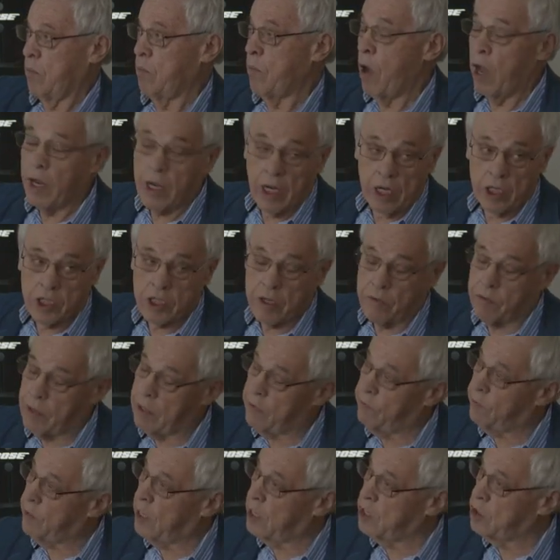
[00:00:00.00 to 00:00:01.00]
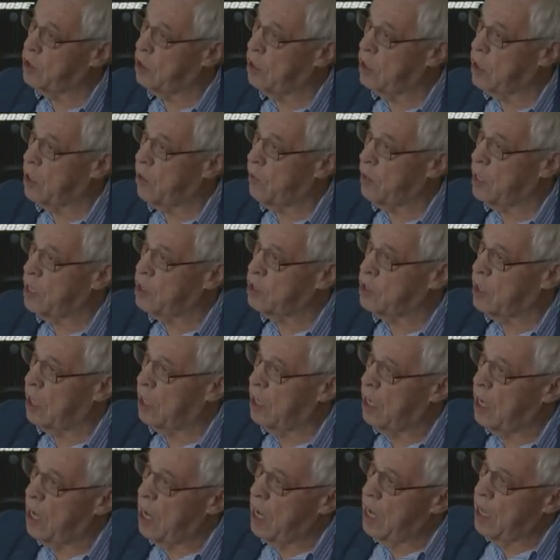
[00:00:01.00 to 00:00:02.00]
models of the inflation theory, is
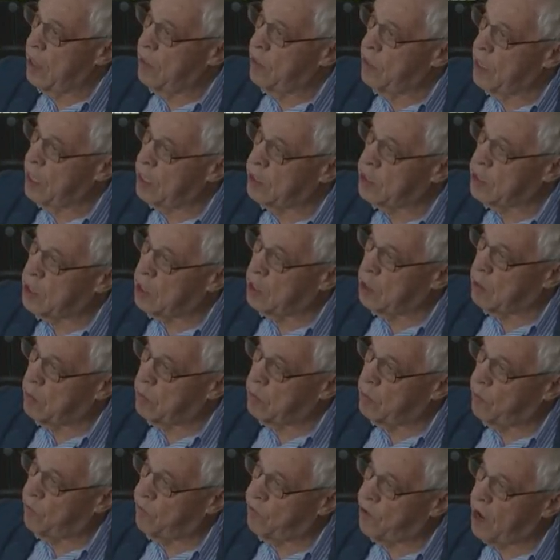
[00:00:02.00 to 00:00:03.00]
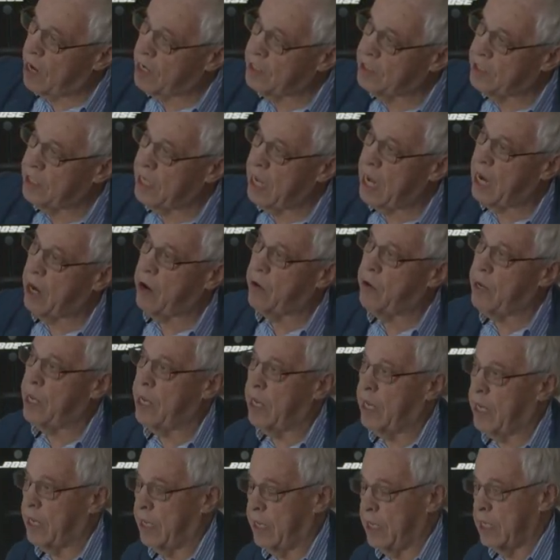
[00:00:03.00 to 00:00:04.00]
that this fuzzy
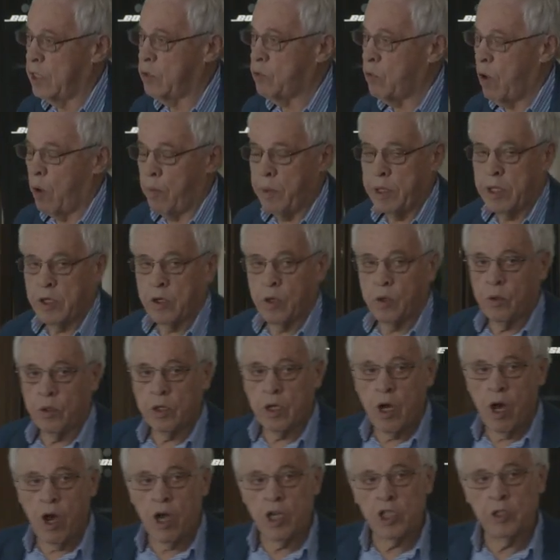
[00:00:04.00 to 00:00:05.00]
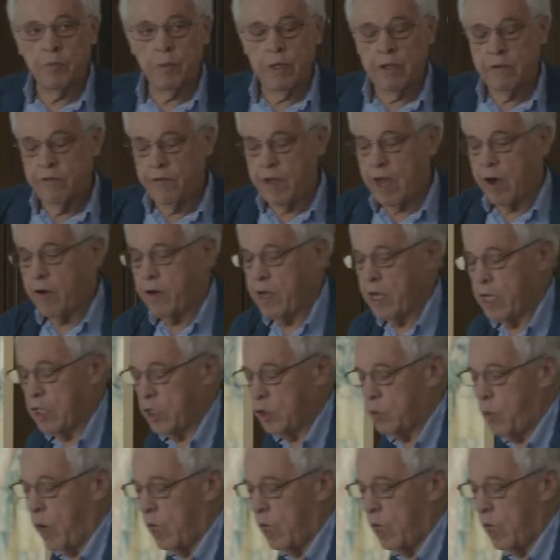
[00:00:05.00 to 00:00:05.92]
area is what we call cosmic variance.